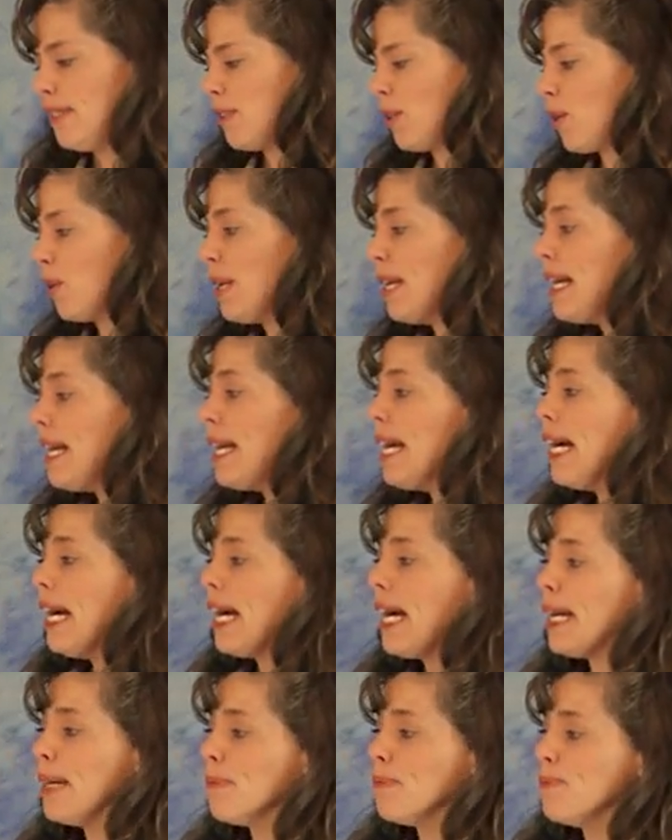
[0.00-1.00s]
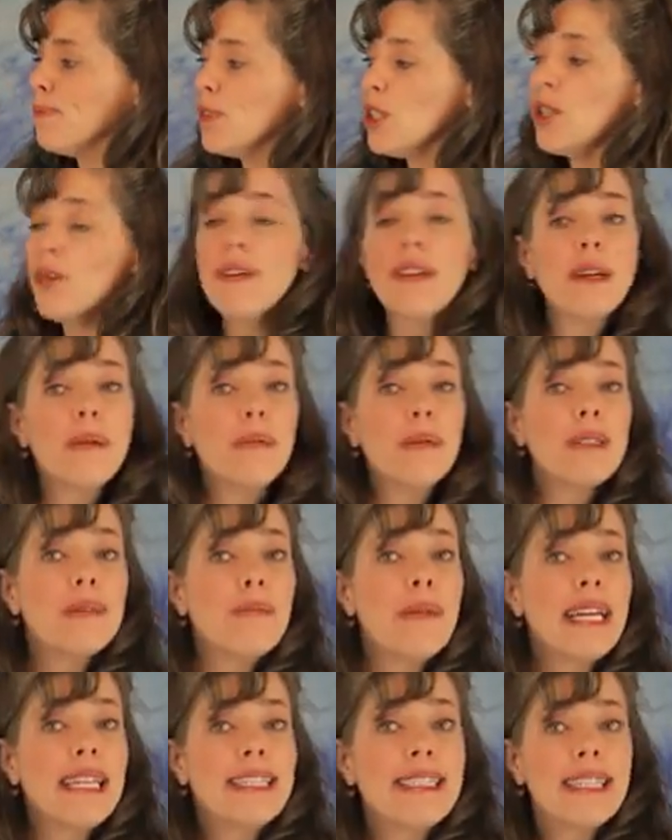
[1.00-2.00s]
So your therapist
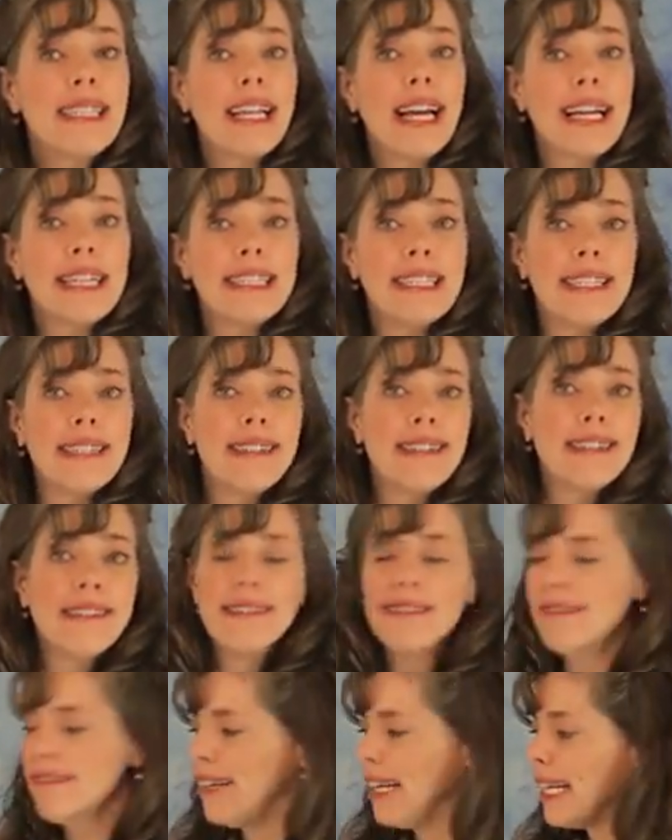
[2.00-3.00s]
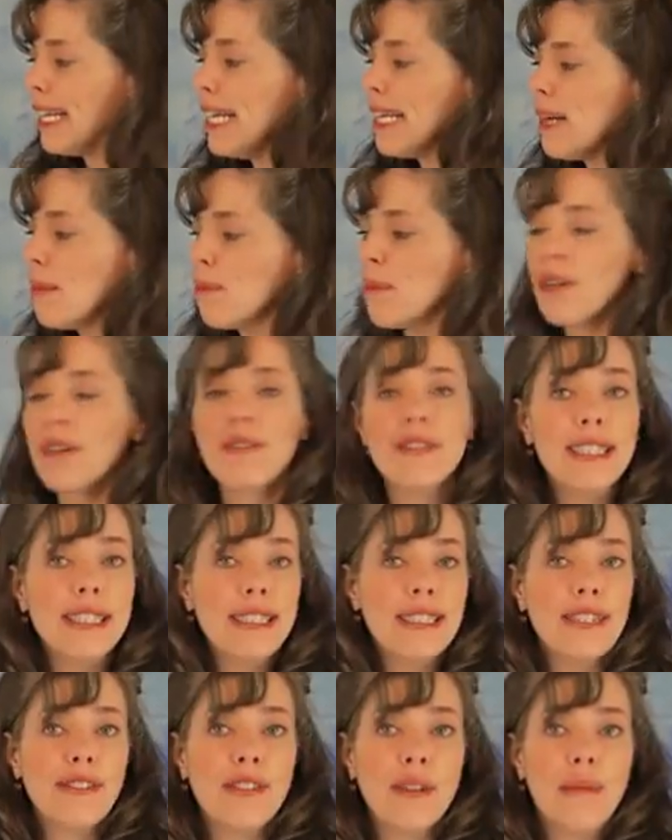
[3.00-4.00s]
may select any number of
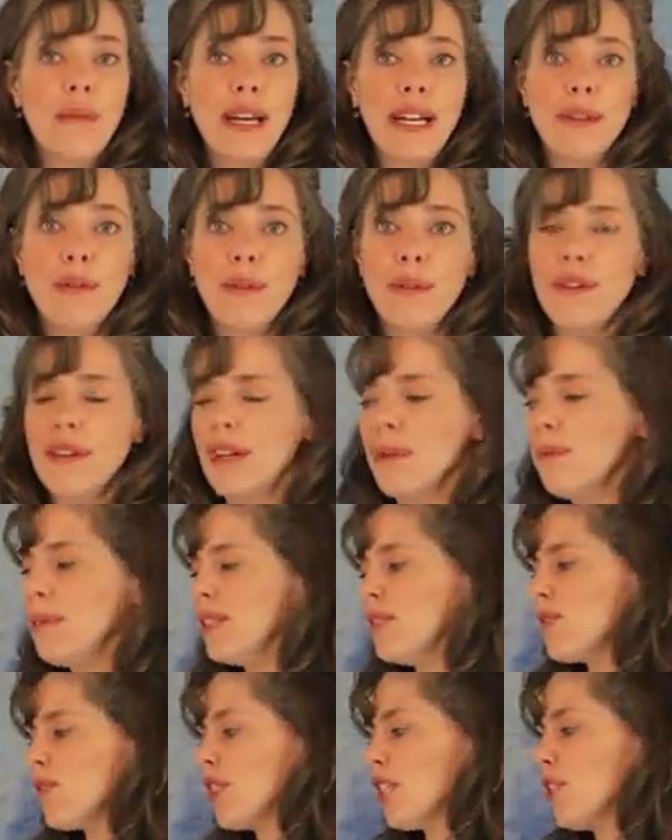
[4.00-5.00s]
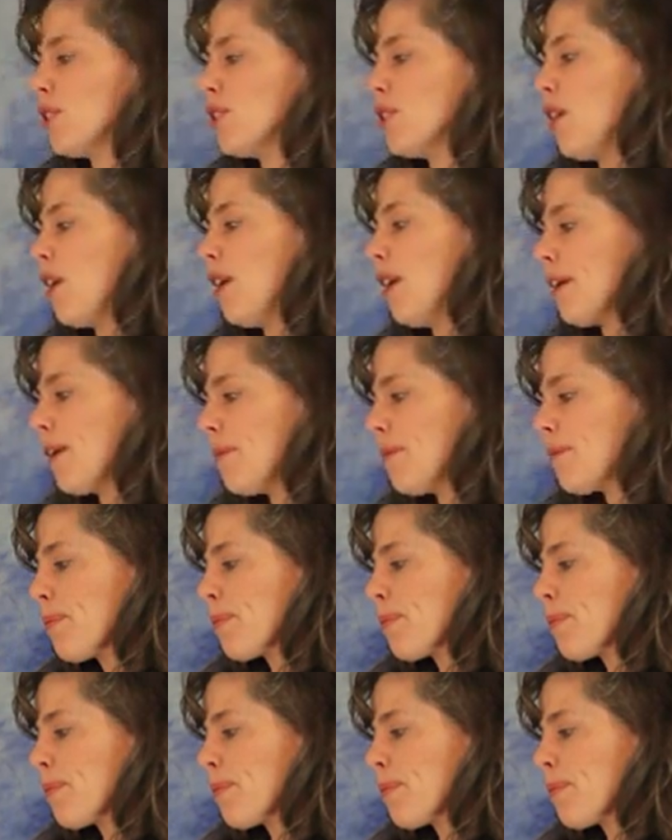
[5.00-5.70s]
these different manual therapies for your dog.